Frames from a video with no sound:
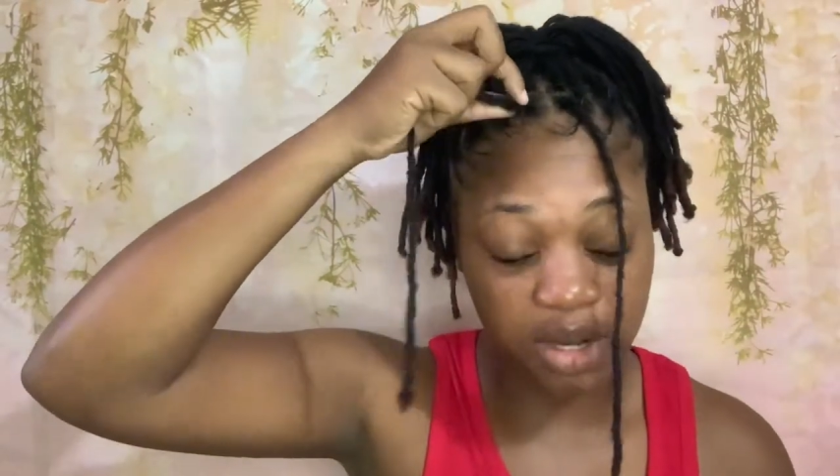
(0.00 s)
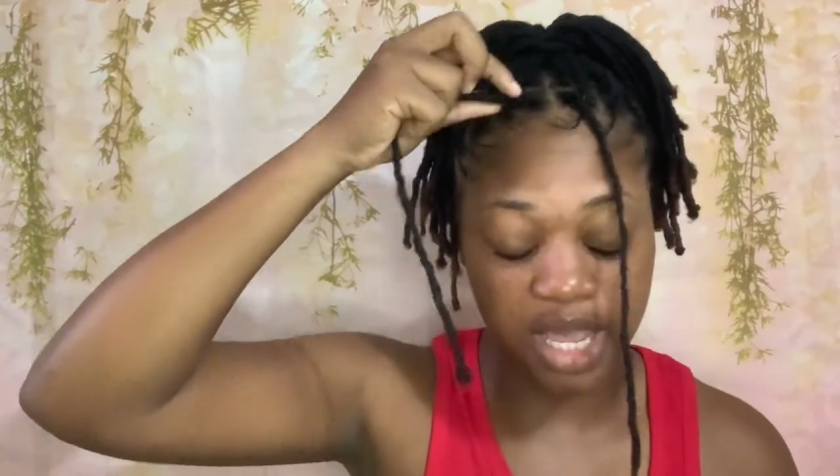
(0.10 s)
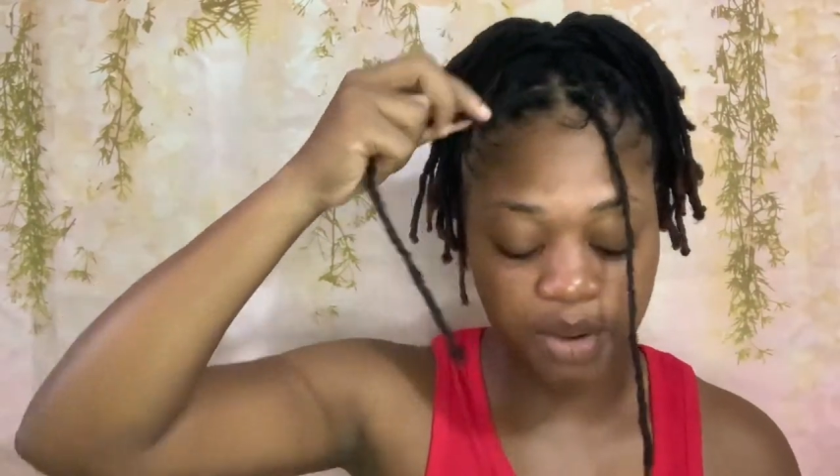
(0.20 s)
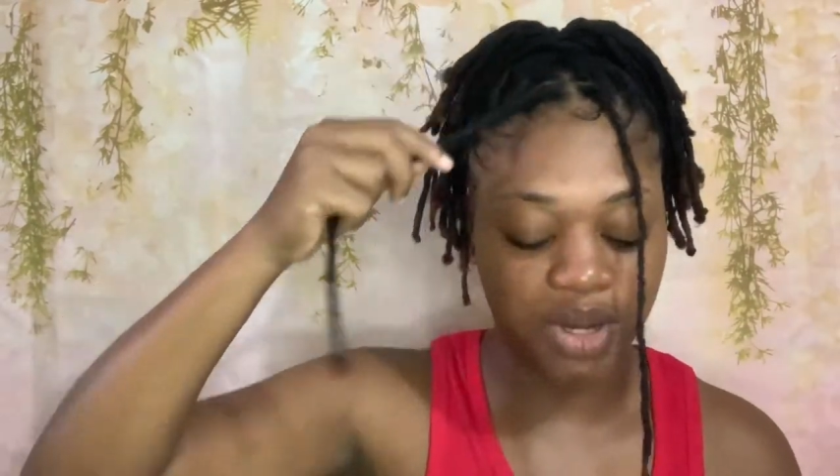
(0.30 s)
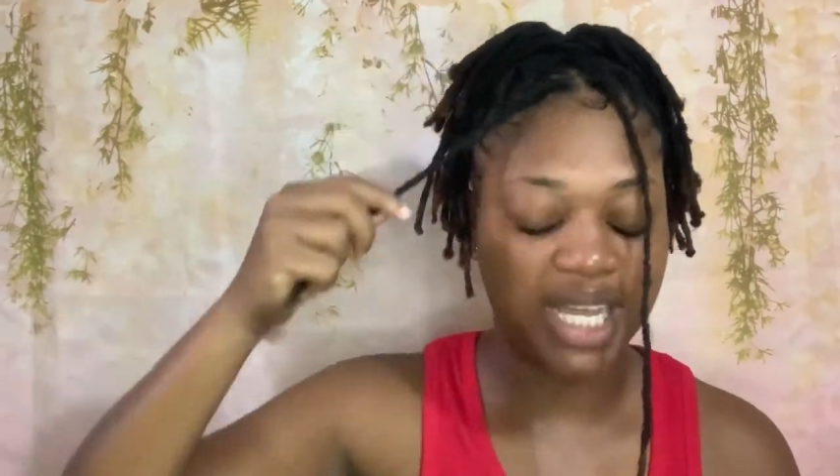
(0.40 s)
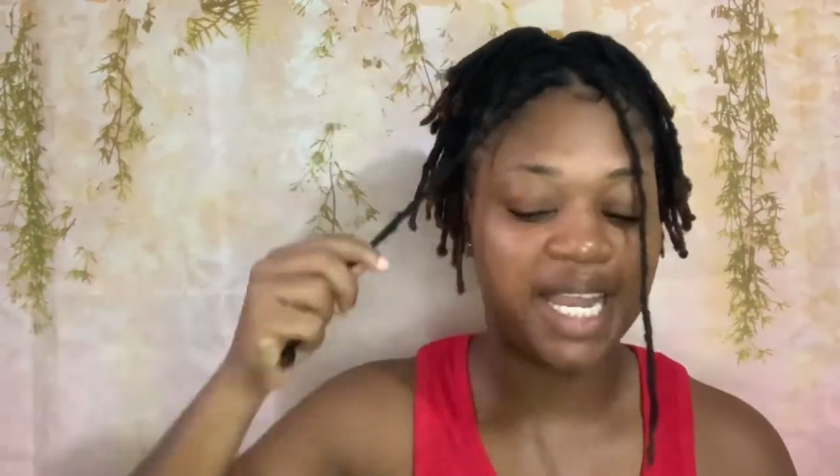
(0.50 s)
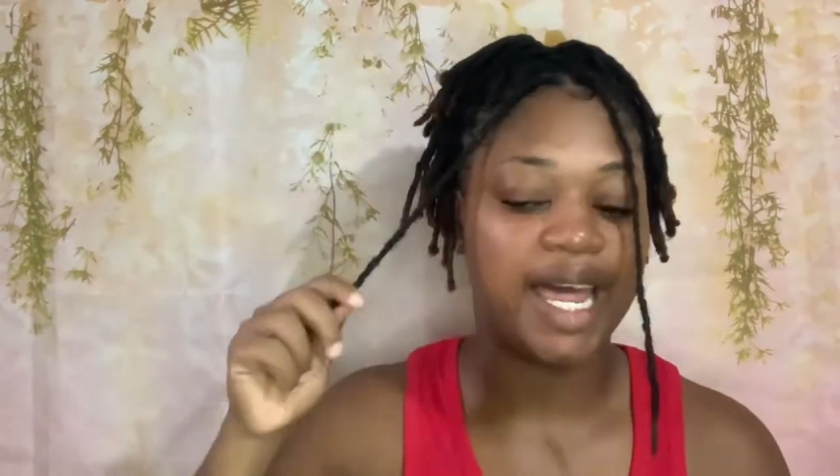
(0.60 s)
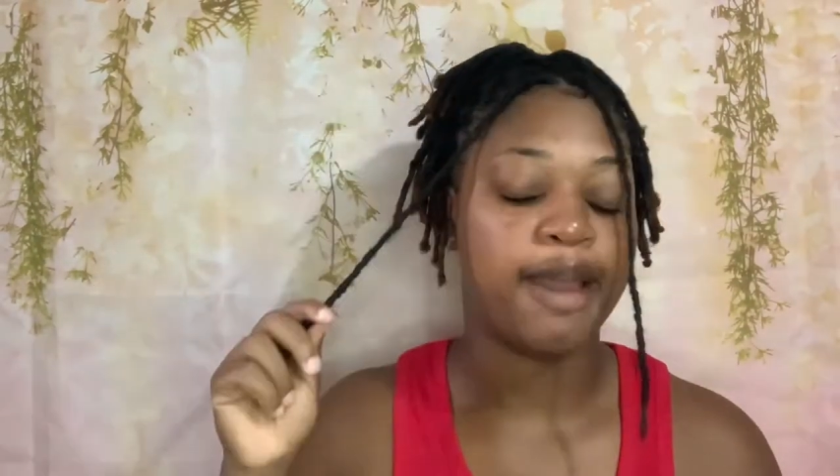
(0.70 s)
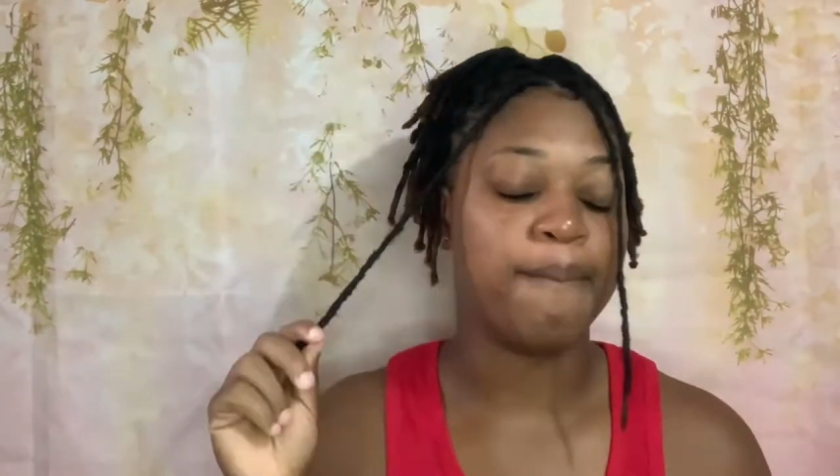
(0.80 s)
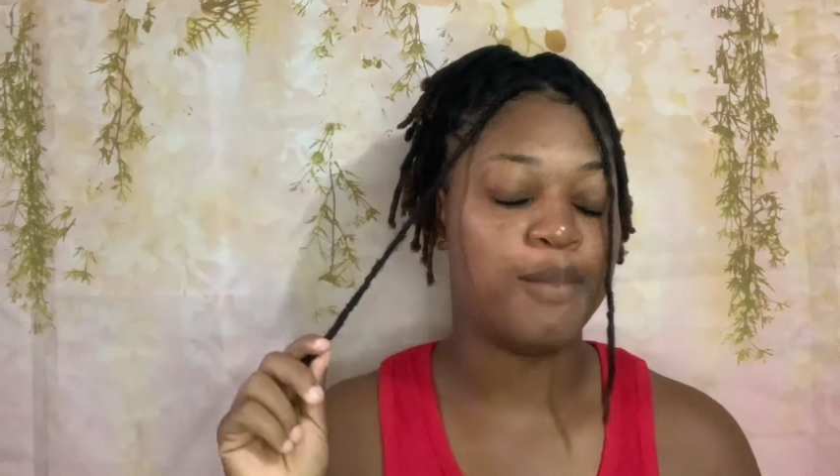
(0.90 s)
Okay, what I
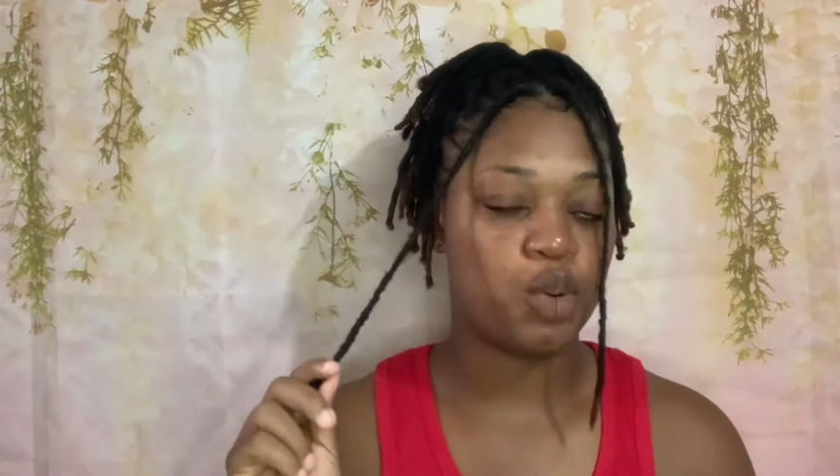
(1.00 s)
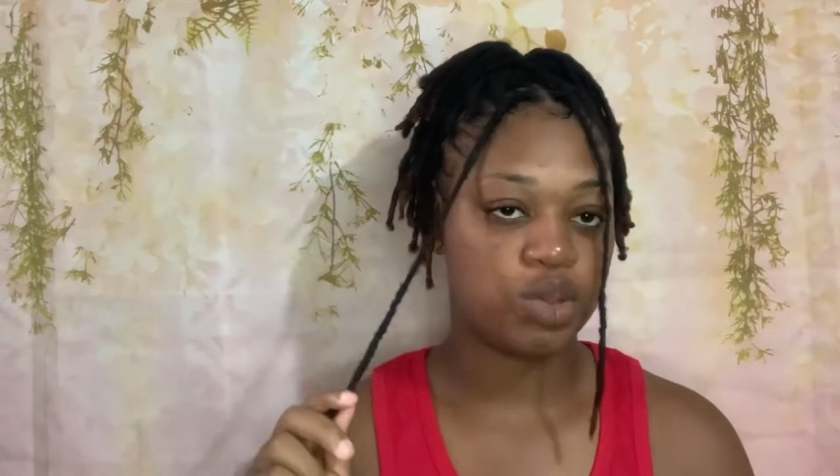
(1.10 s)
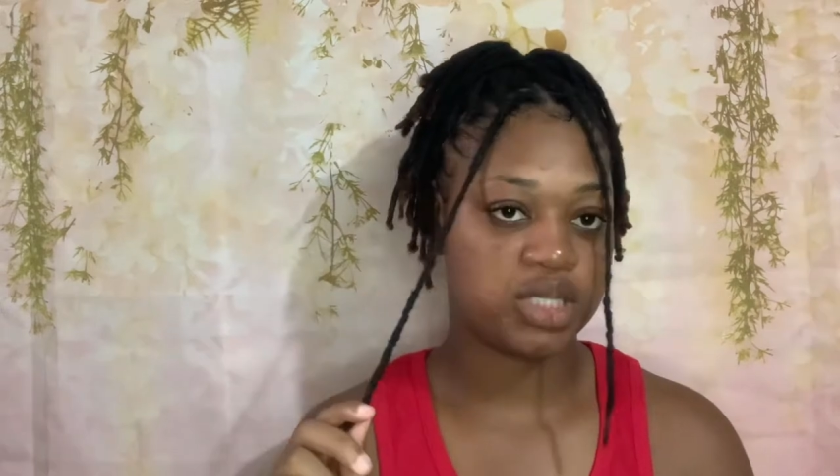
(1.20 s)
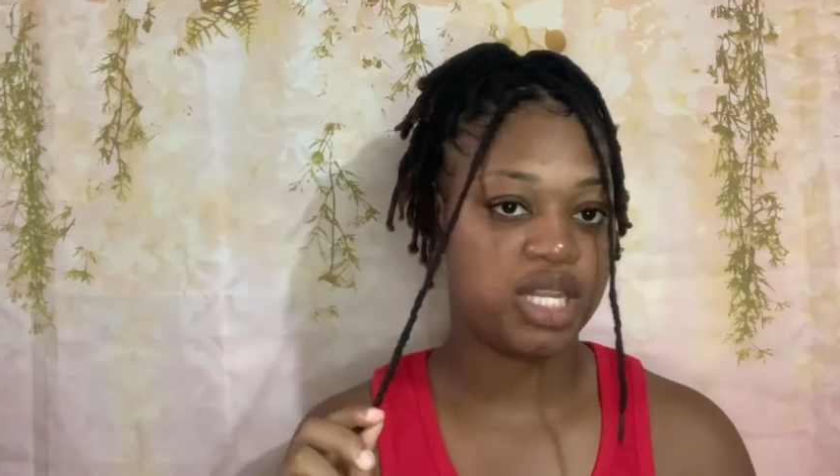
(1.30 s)
like most,